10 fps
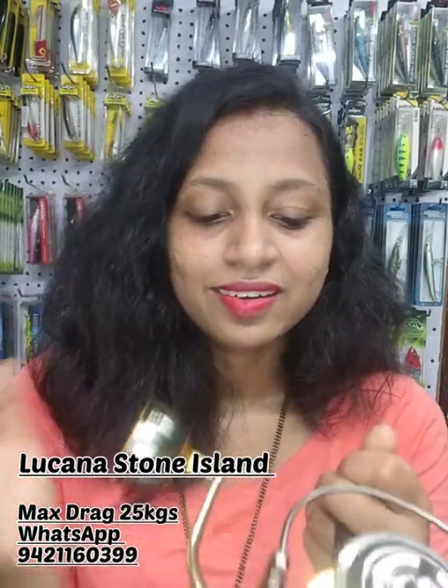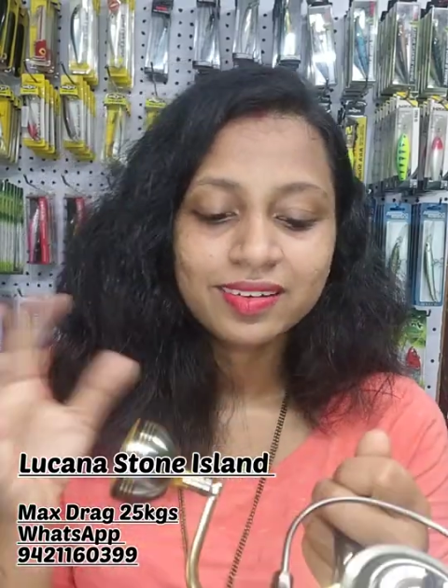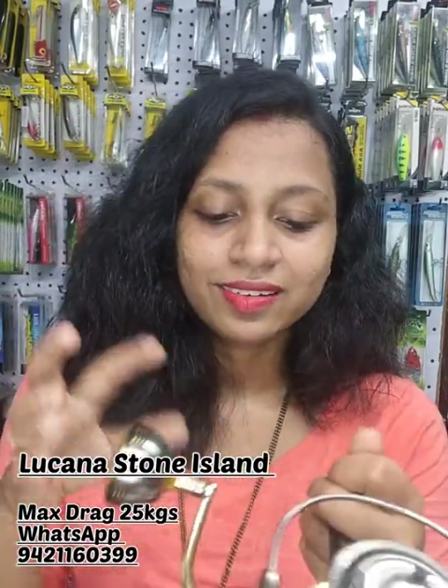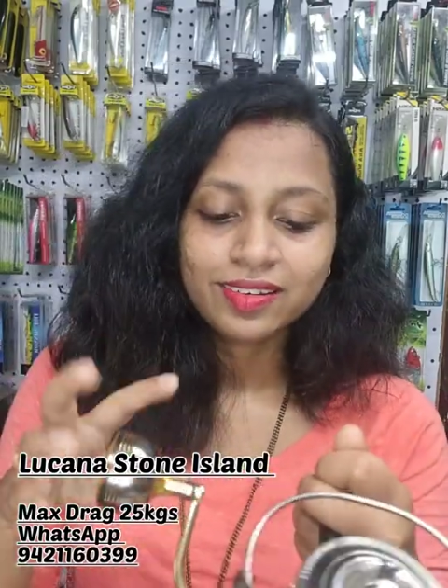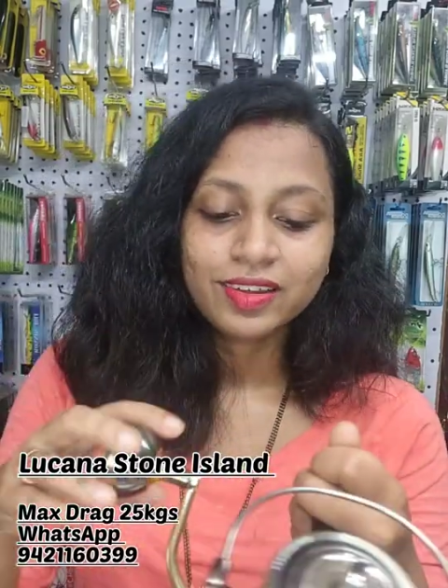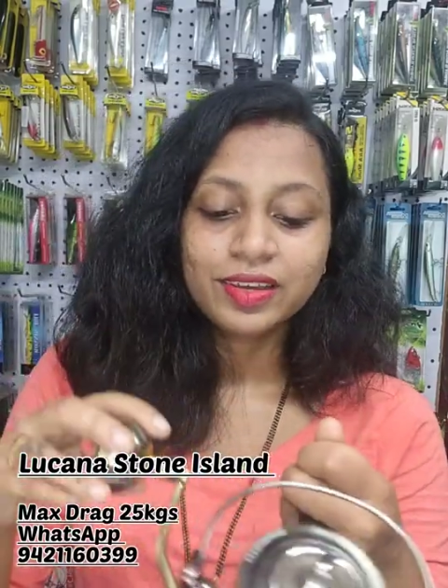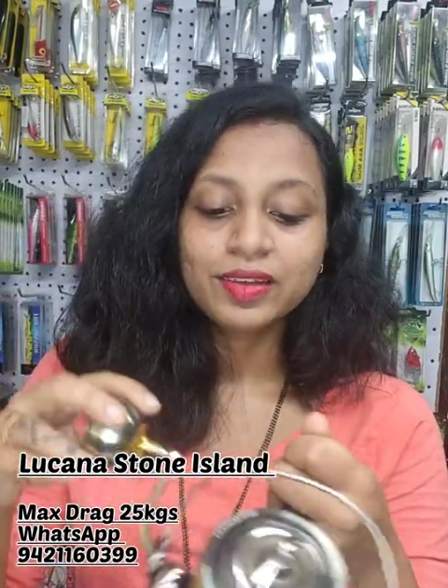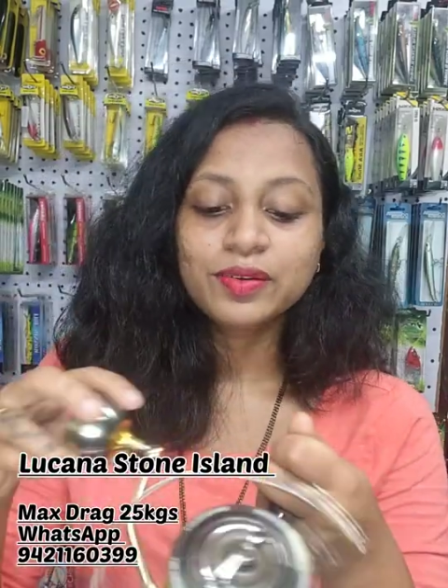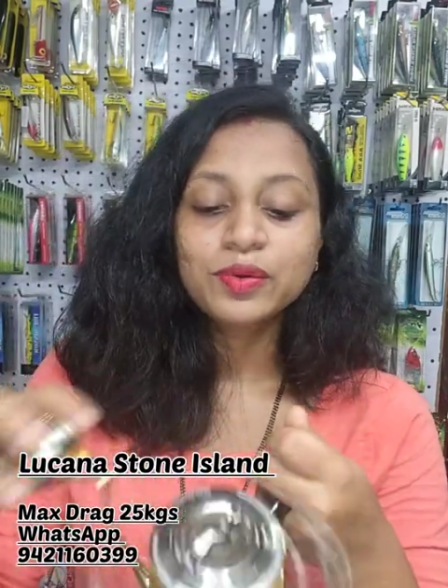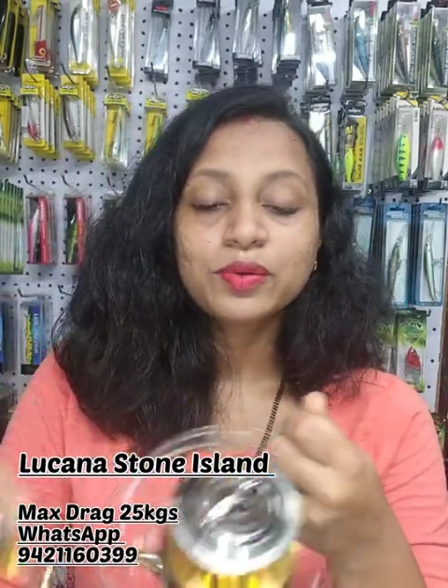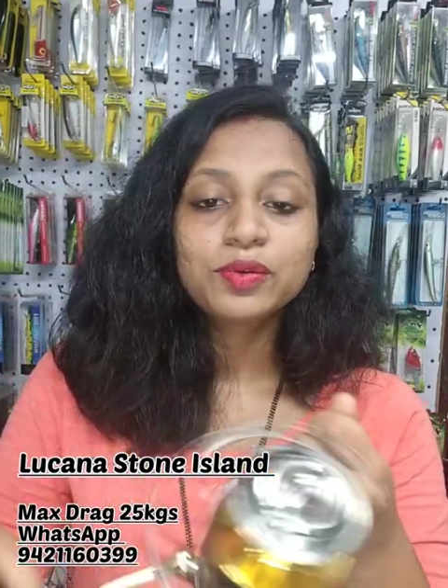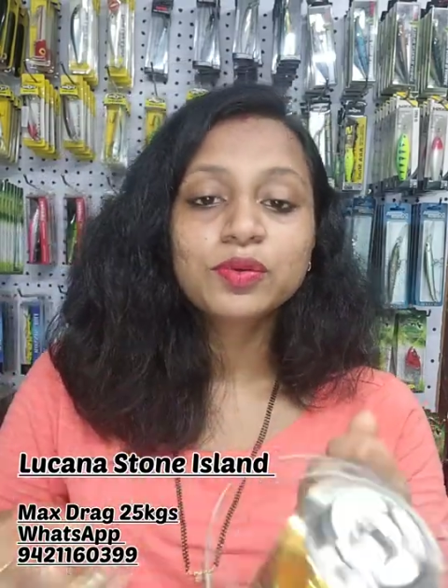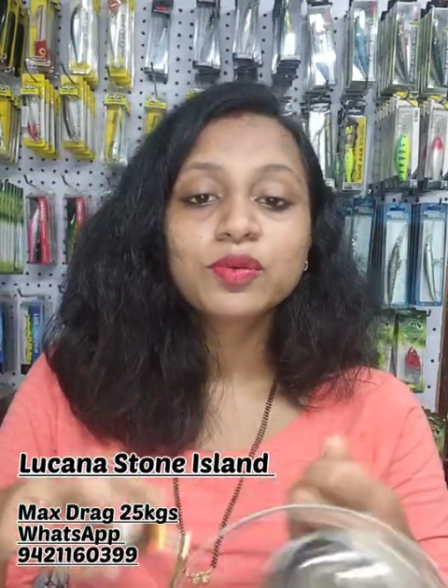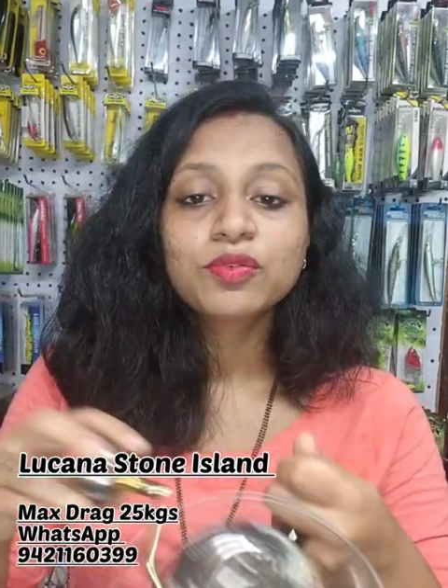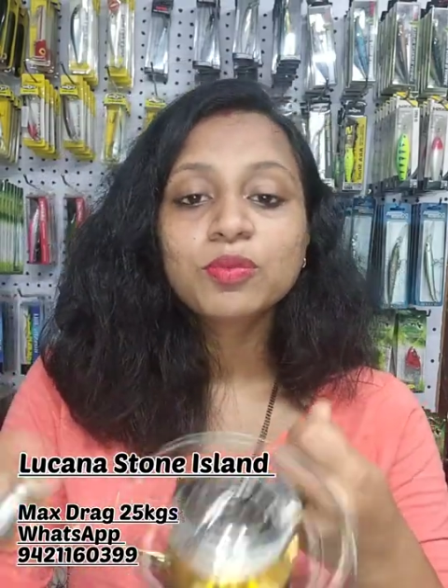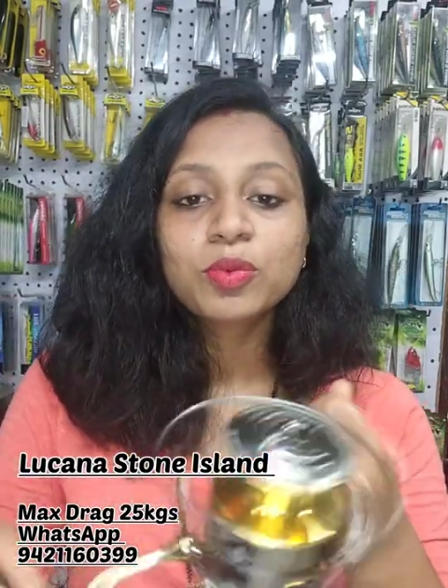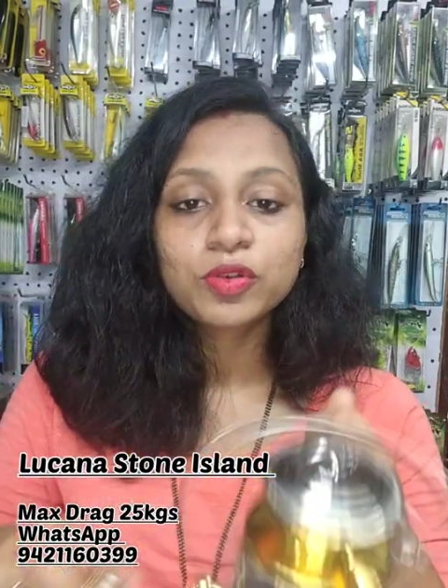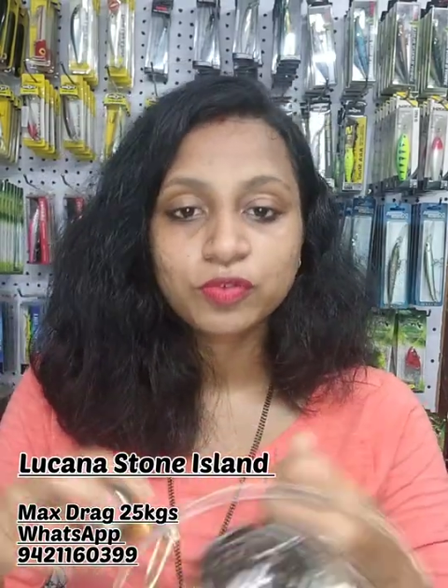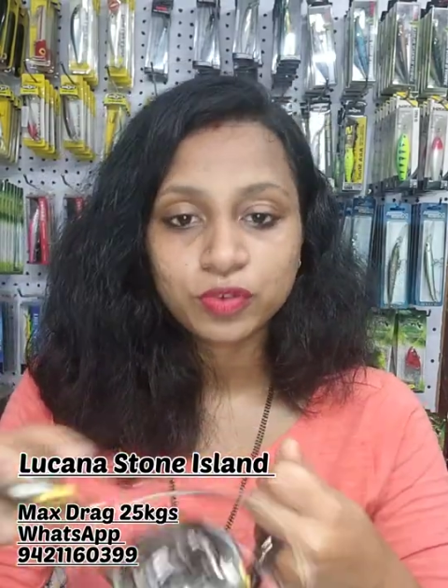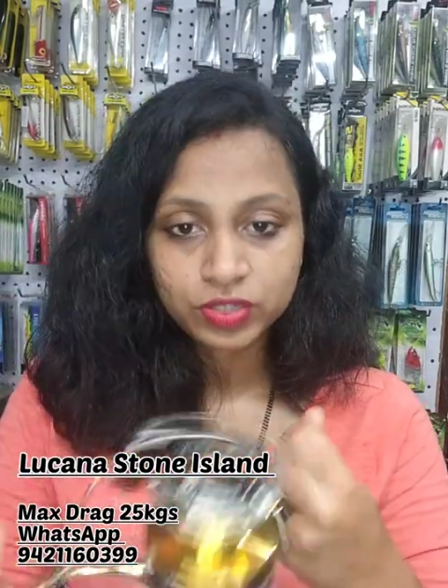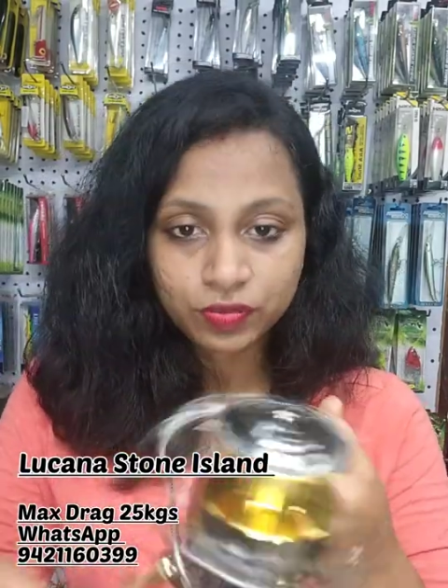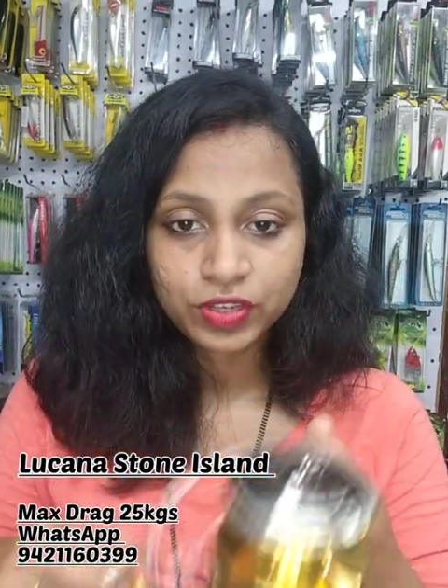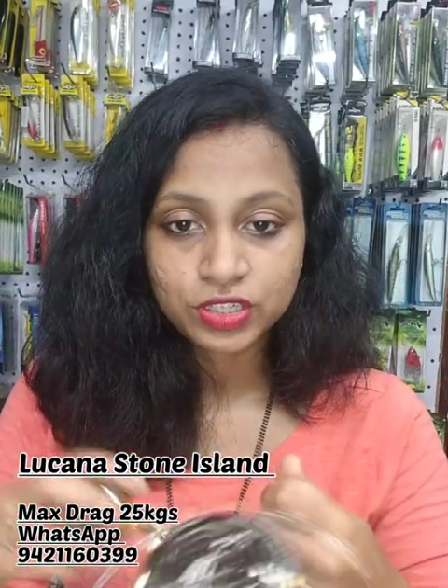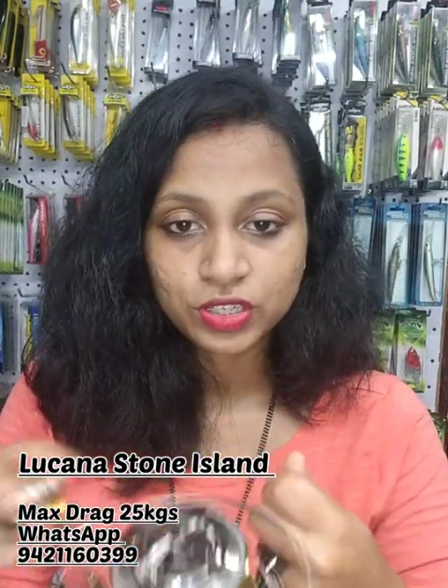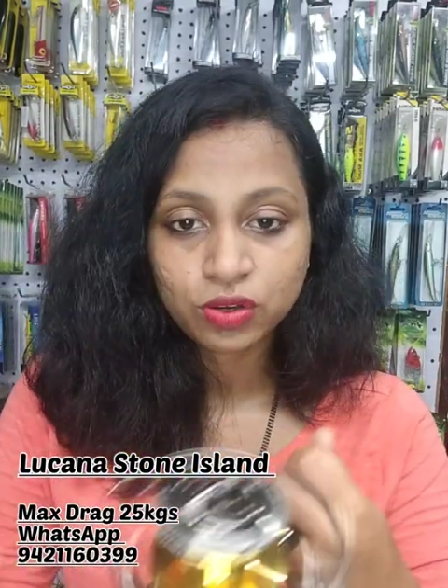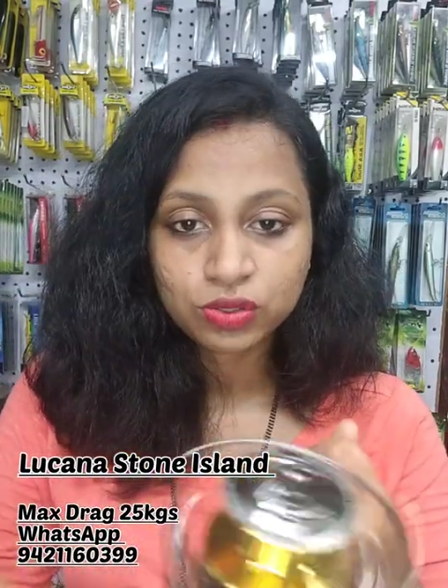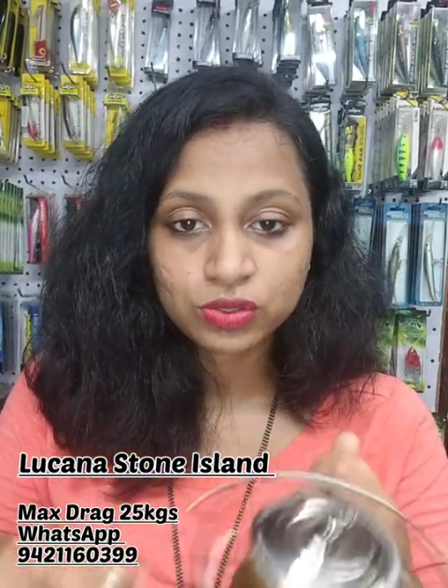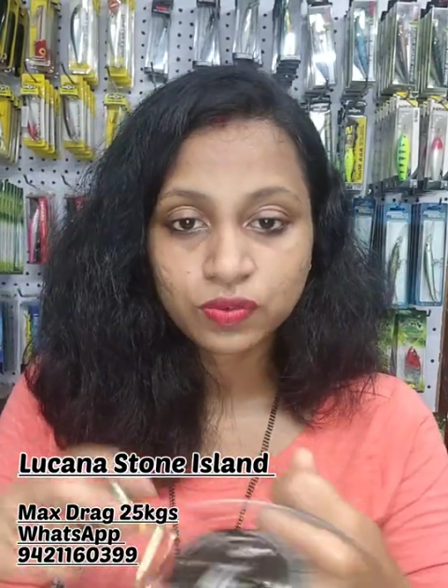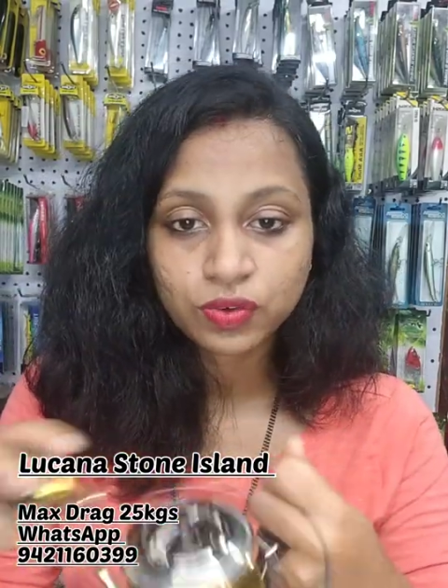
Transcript: Uh, you all can go, go for boat fishing also